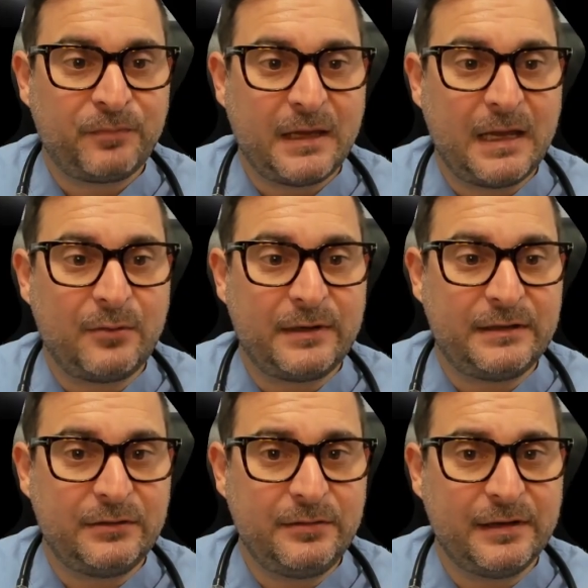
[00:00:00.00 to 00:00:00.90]
And we
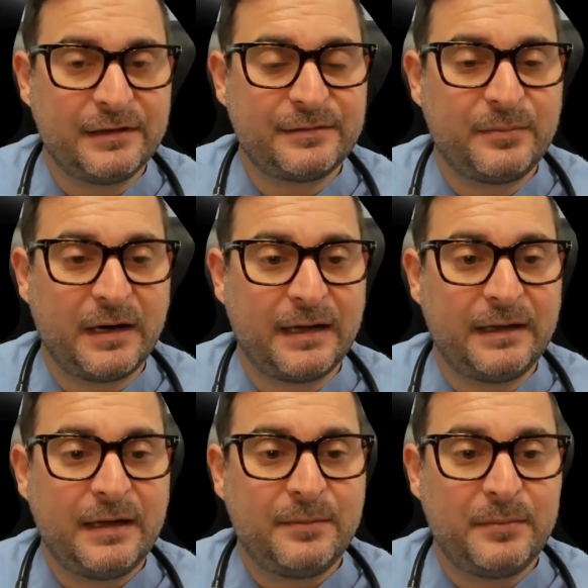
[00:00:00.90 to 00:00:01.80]
do this by
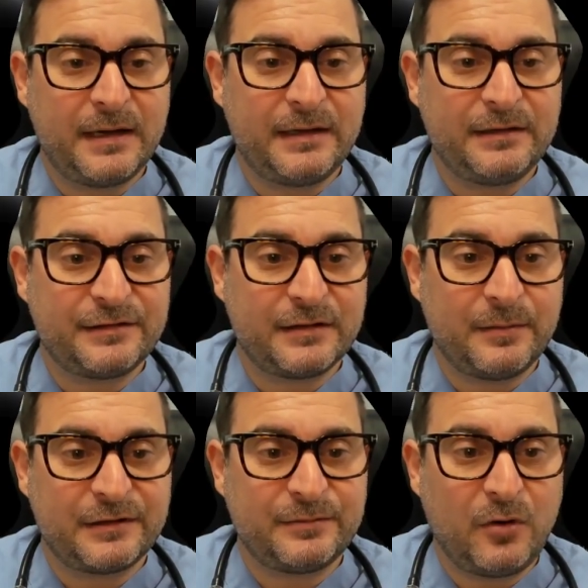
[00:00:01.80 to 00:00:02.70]
making the stomach
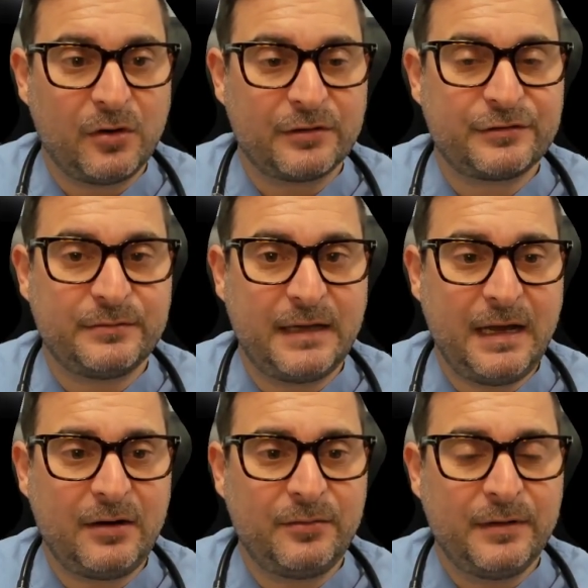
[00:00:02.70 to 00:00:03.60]
smaller. So
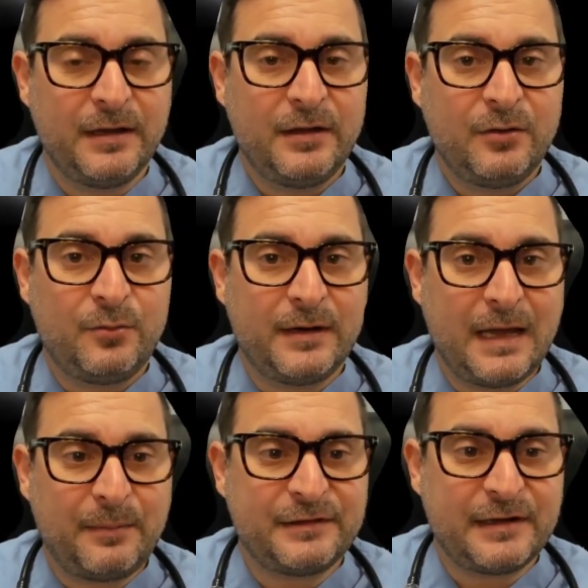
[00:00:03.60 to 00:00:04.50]
now, what
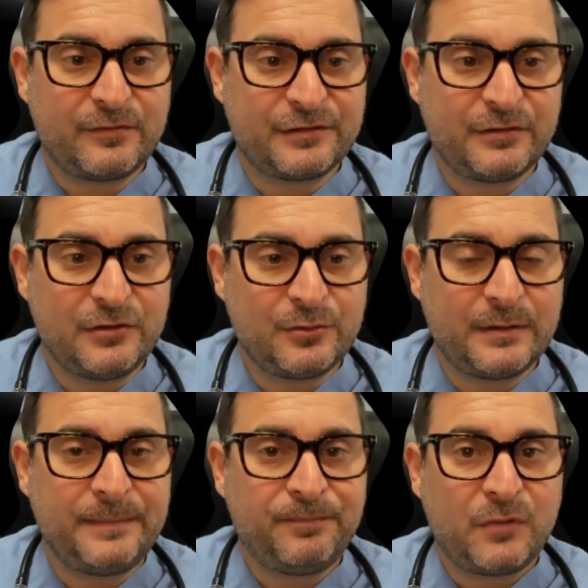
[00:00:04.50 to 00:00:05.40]
happens after
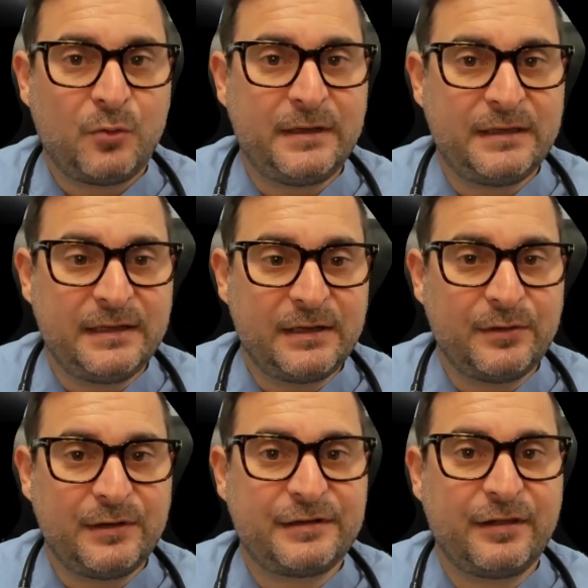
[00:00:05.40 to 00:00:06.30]
surgery? We
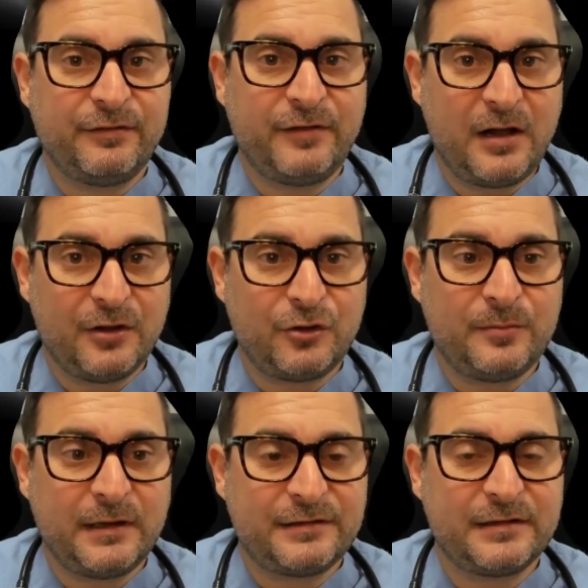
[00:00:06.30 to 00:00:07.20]
decrease the volume
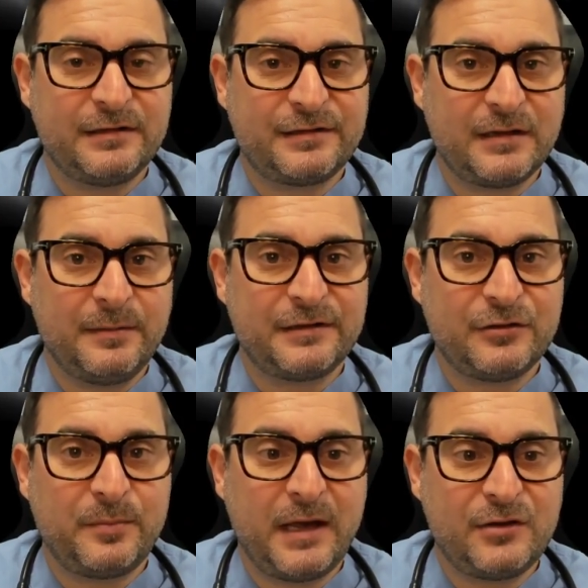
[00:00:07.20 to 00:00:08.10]
that's in the stomach so
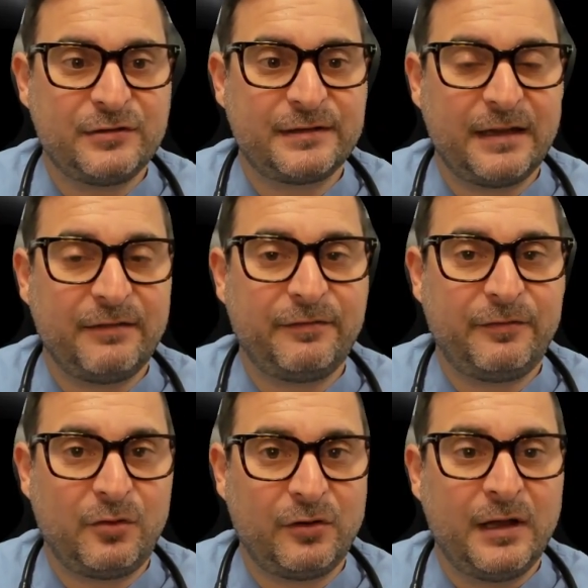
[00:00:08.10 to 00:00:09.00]
patients get
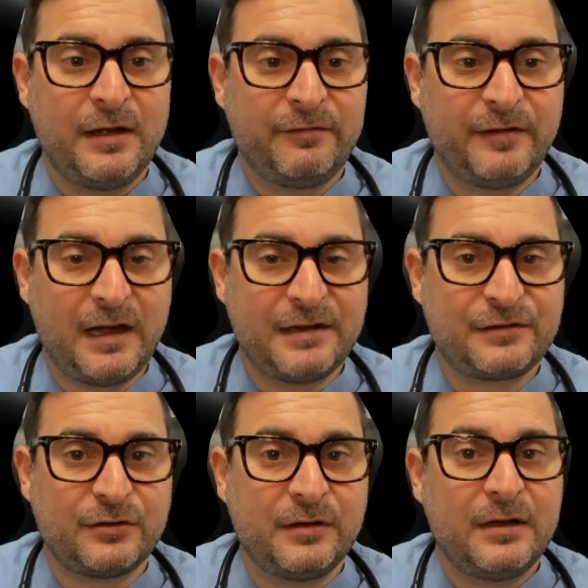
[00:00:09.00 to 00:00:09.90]
full
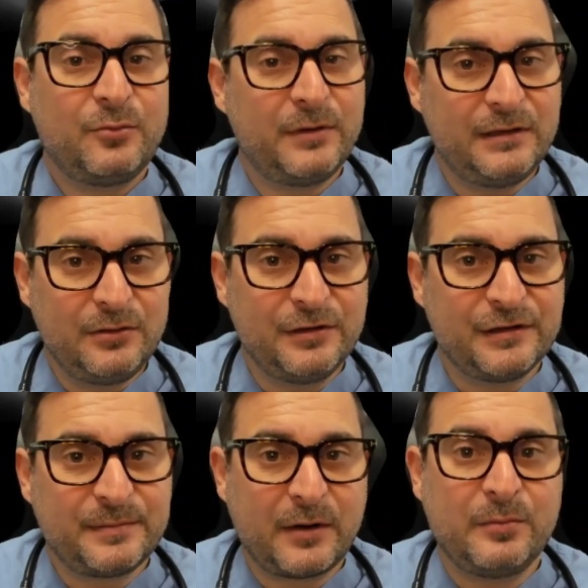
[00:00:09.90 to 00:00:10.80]
faster. We do this
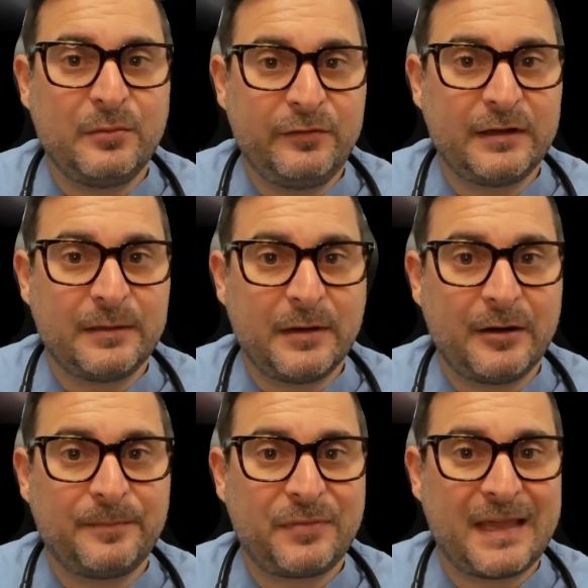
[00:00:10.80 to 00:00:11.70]
by removing about
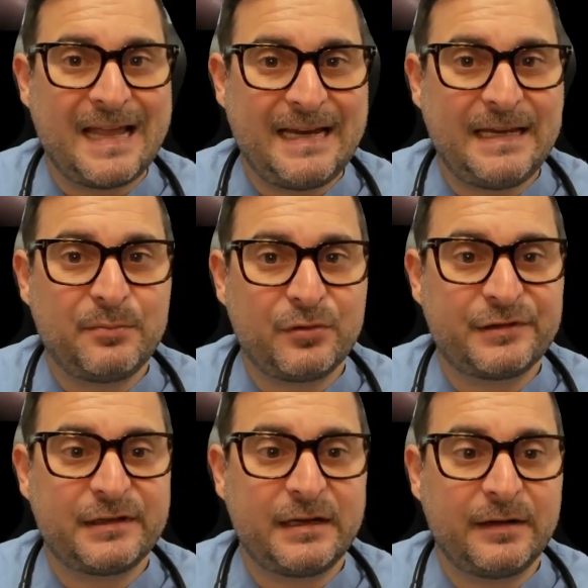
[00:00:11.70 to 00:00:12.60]

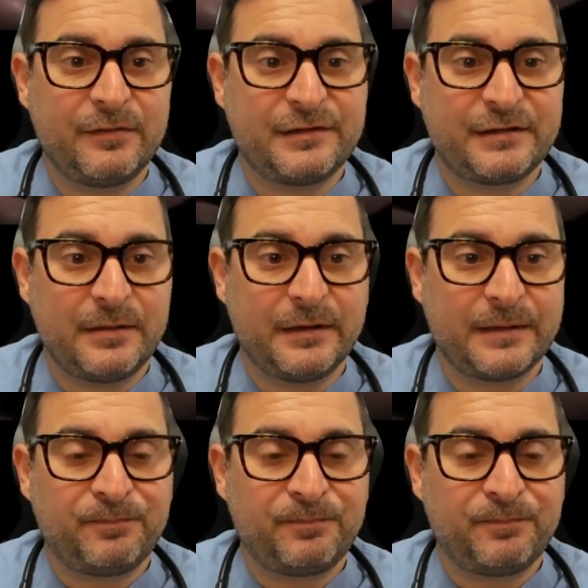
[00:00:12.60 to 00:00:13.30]
80% of the stomach.